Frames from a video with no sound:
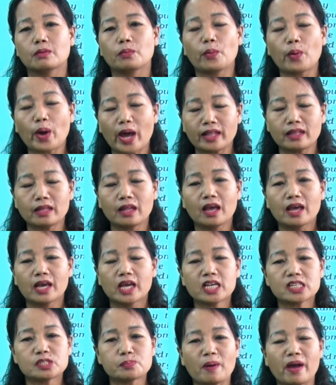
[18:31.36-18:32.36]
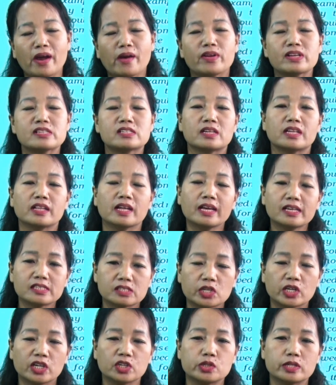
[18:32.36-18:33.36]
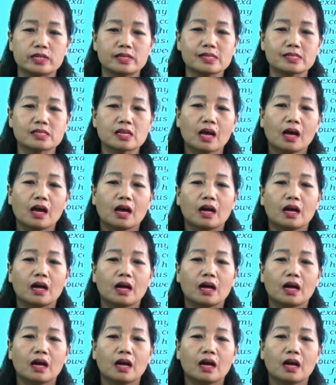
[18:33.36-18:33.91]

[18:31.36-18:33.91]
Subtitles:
when his parents and his teachers